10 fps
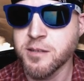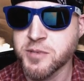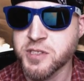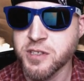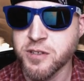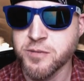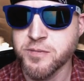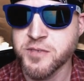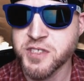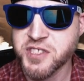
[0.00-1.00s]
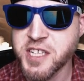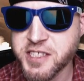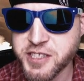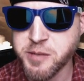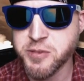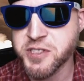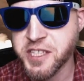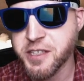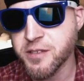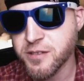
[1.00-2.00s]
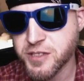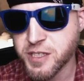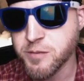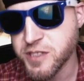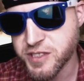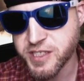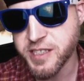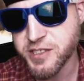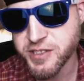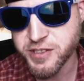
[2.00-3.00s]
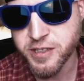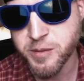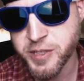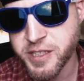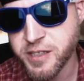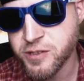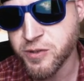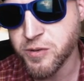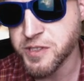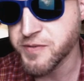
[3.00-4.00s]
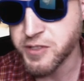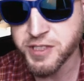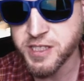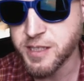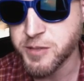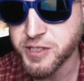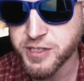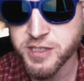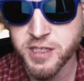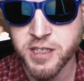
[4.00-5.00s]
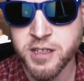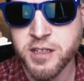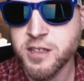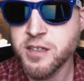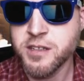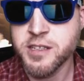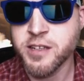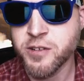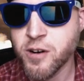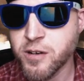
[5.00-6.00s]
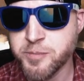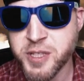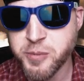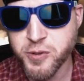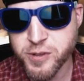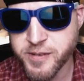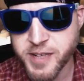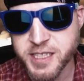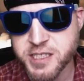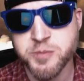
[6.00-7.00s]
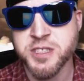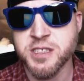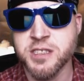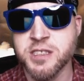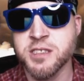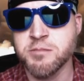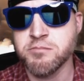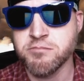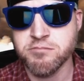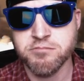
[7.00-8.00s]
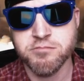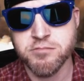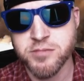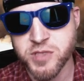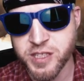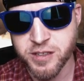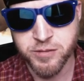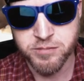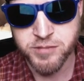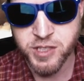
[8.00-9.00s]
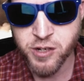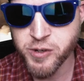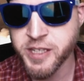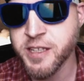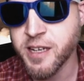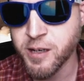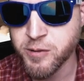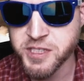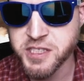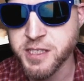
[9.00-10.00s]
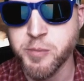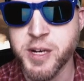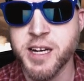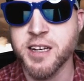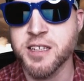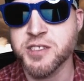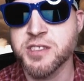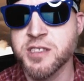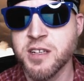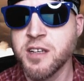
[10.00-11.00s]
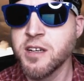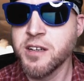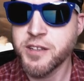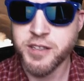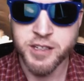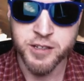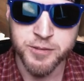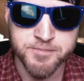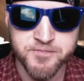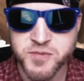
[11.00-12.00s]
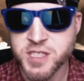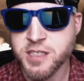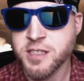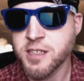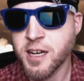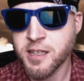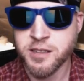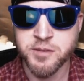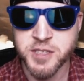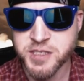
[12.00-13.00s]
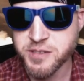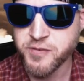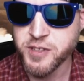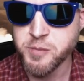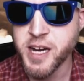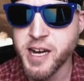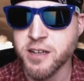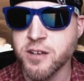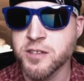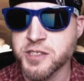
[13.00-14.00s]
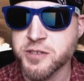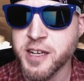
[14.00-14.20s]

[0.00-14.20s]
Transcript: So this section in particular, some of these sections are going to be geared towards first-timers. Now, there are people who have asked me, knowing that I recently passed, I'd love to get some feedback on